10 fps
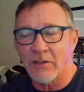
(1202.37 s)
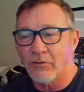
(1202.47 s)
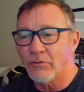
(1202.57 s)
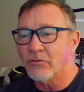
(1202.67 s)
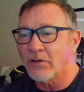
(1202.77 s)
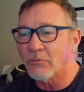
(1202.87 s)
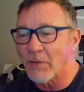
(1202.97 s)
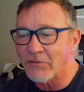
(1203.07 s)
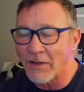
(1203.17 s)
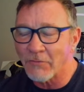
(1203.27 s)
Whoosy and
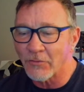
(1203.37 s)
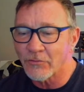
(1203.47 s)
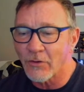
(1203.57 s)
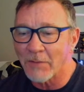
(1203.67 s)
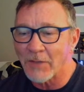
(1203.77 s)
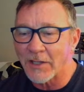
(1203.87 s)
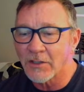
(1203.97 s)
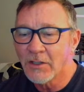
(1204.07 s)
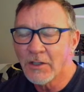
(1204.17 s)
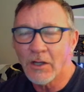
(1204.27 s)
whatever. And so I'm like,
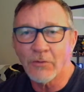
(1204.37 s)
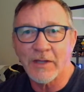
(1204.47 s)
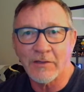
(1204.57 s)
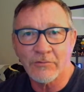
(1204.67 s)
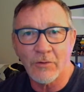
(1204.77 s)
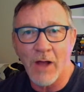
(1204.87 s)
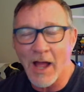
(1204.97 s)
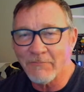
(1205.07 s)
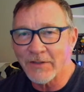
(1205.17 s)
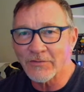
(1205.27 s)
okay, so
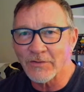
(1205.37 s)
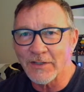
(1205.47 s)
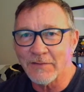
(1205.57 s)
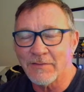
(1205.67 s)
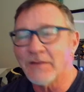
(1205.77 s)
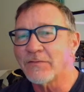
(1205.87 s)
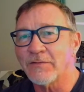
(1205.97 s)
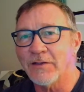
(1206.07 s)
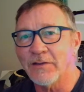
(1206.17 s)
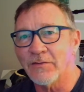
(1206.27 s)
obviously this
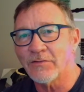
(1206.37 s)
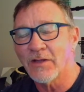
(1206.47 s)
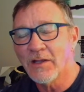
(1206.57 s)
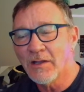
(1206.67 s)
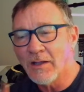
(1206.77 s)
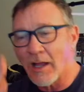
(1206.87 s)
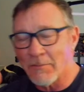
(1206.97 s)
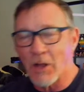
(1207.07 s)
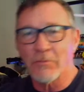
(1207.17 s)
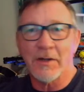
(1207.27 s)
is. I'm
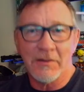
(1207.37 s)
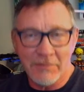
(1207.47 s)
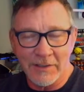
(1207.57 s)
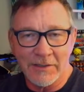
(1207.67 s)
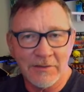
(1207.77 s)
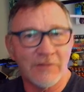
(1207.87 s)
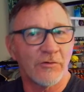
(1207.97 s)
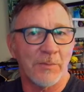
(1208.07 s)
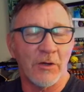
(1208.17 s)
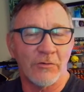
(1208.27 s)
already thinking
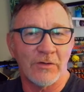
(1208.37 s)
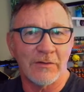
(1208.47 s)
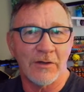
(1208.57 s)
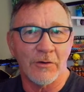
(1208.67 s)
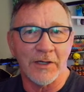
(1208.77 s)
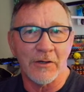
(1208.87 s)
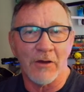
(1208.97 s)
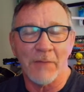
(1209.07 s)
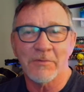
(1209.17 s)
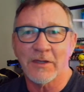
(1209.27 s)
conspiracy theory here.
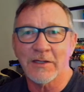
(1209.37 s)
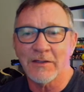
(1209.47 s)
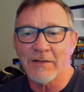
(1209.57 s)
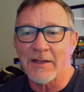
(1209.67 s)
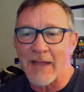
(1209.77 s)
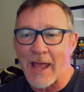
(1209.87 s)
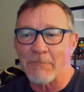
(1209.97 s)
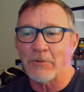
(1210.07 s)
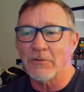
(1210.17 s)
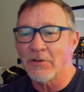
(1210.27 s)
I'm thinking that
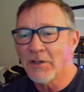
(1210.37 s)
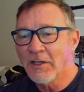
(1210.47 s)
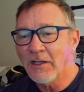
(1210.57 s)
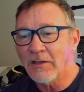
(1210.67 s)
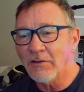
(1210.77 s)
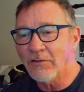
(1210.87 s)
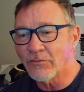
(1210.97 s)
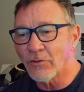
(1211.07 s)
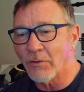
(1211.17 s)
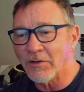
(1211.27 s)
Apple is
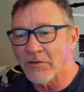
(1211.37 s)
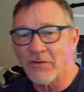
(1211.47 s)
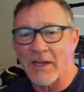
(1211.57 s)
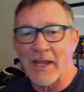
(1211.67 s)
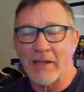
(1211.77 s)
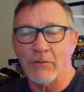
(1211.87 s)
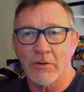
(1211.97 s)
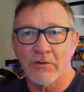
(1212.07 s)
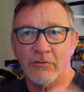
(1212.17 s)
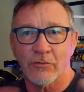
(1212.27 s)
going to say, hey, we're
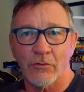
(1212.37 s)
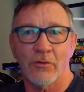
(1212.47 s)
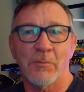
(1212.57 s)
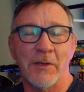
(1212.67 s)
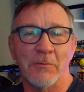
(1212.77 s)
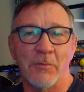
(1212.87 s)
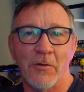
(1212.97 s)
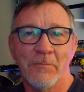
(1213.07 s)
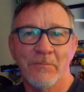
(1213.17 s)
going to screw the people